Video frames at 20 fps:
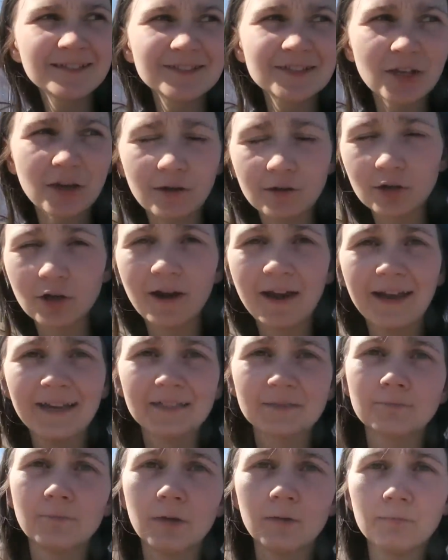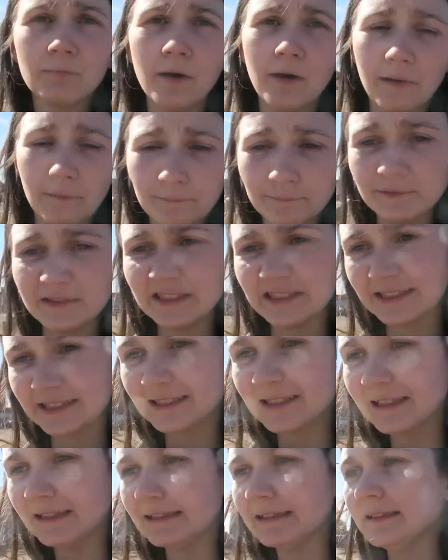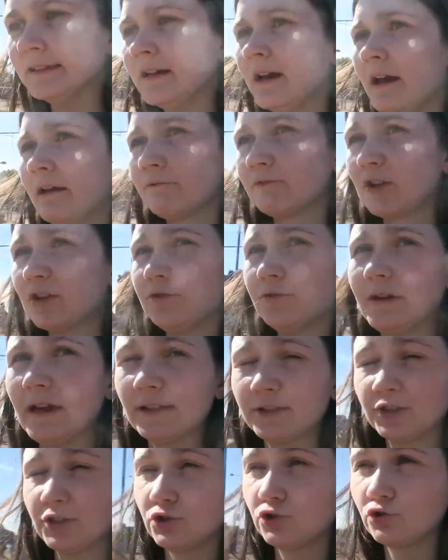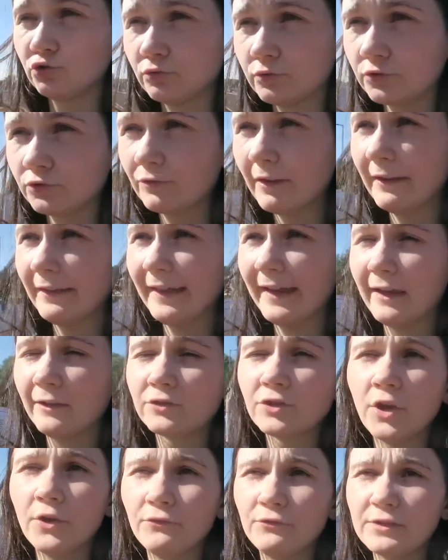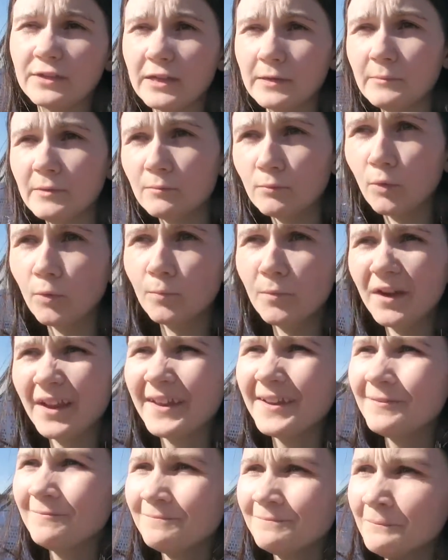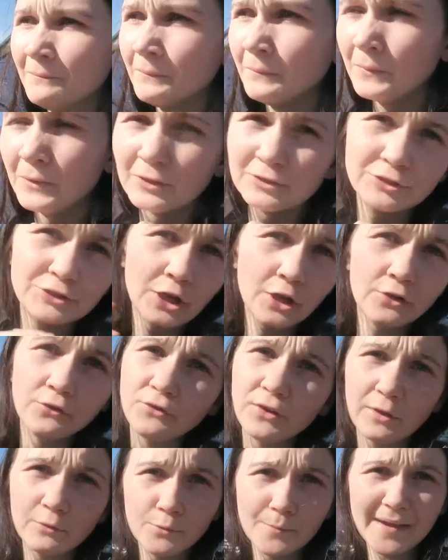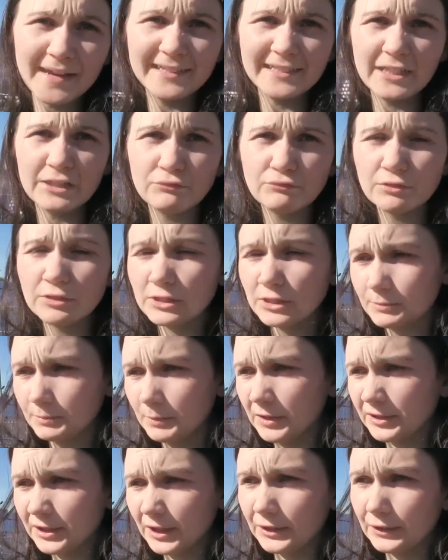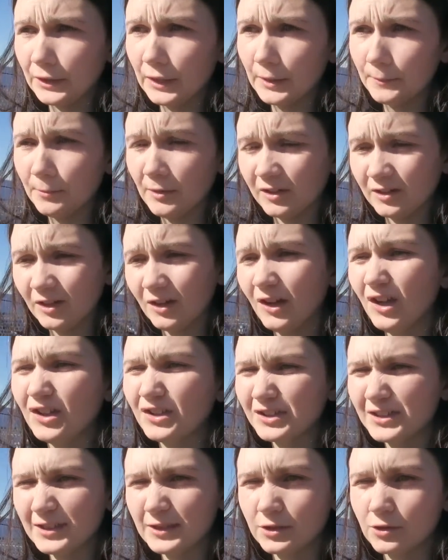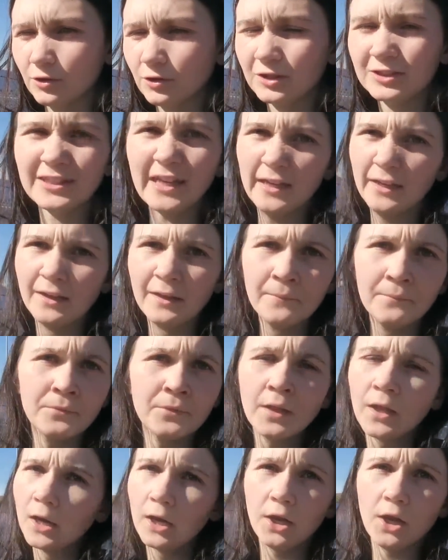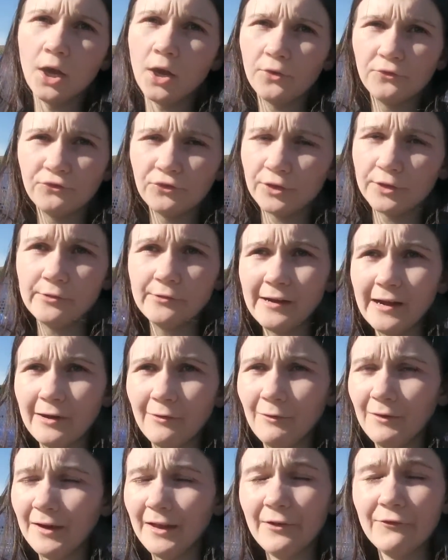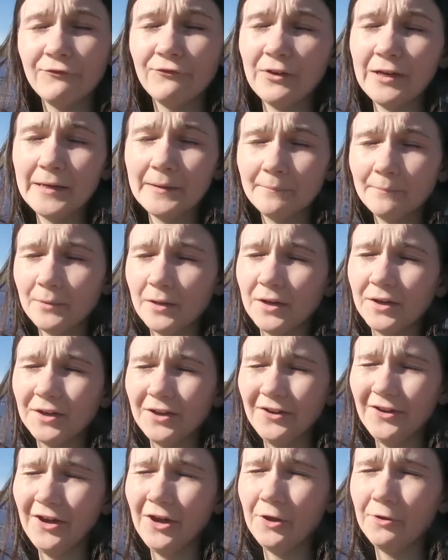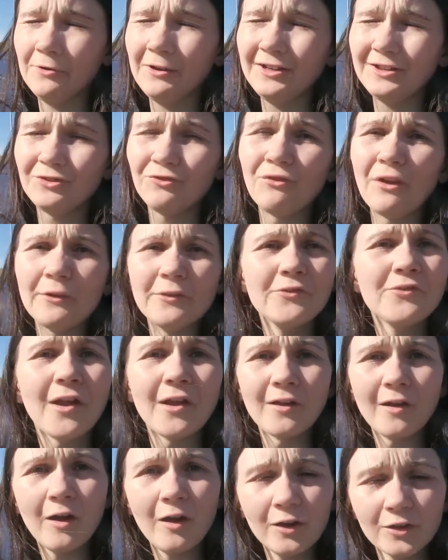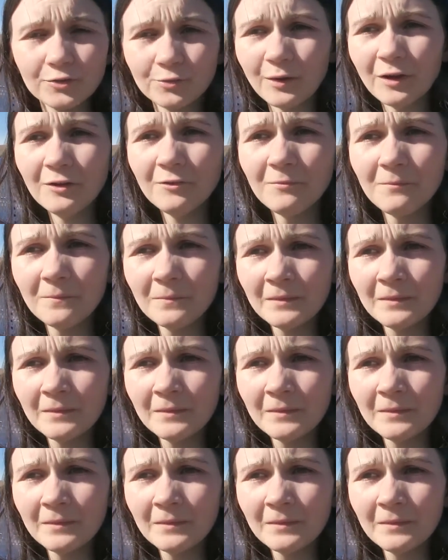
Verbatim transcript: So I've got to ask my mum to see if I can do extra chores around the house, hopefully give me more money. I don't know if that would make a difference, but I don't know. But I've a lot to discuss and a lot to figure out and everything, but I don't know. It's very, very hot as well.